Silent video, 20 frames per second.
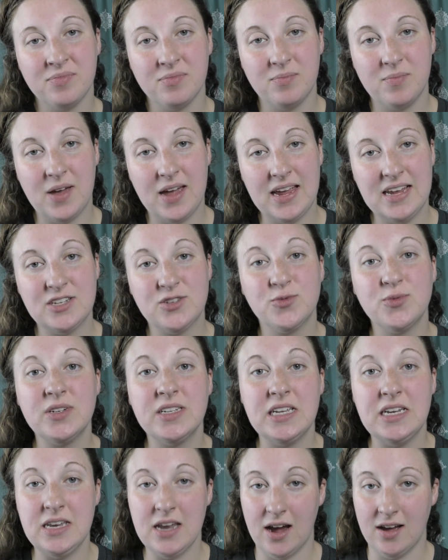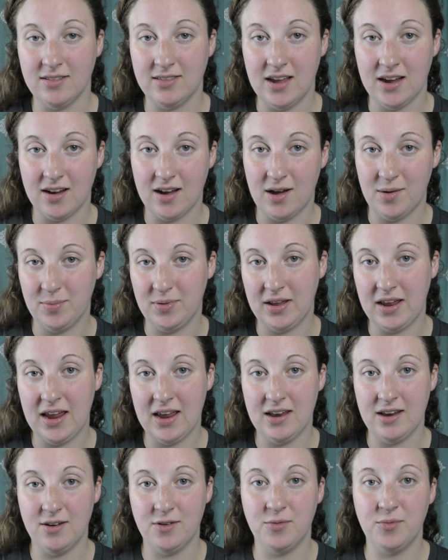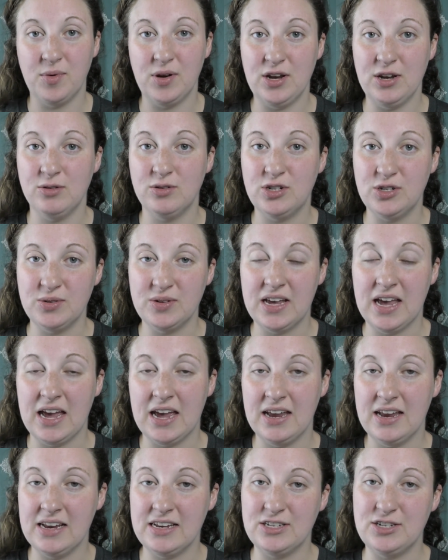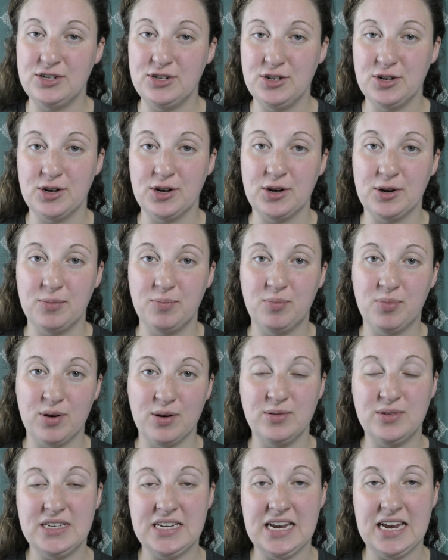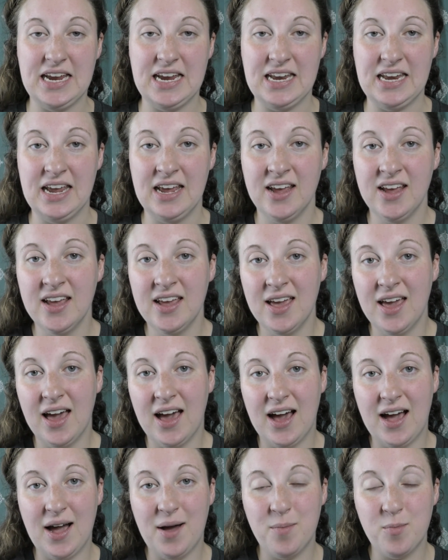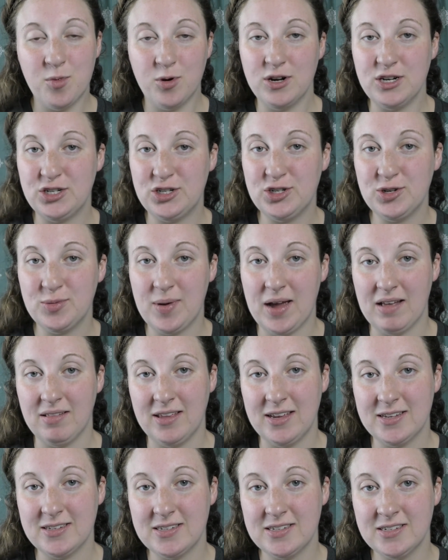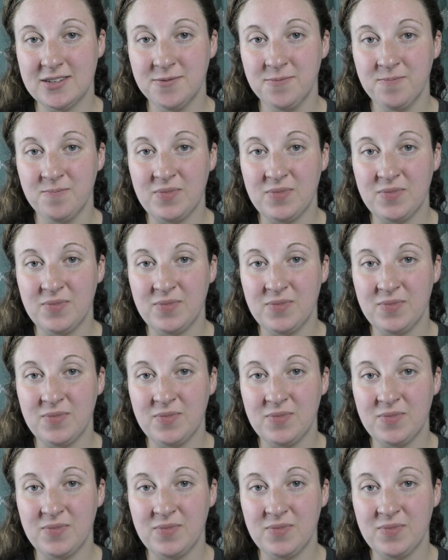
but it's really not that complicated when you do get into your protein moisture balance.